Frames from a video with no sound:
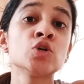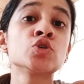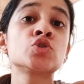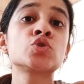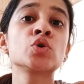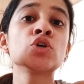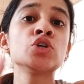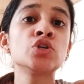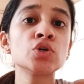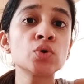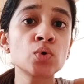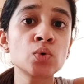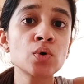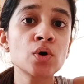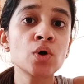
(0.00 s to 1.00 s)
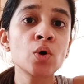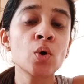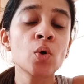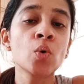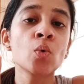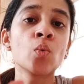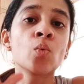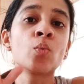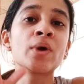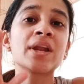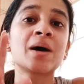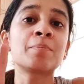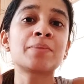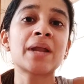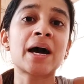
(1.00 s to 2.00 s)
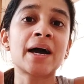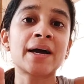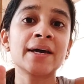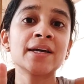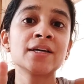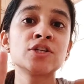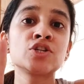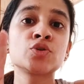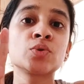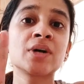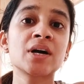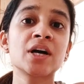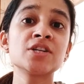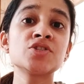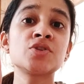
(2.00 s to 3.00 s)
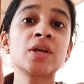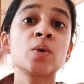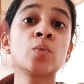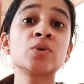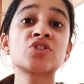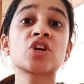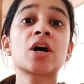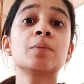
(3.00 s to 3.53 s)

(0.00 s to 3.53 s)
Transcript: So you will apply to the country which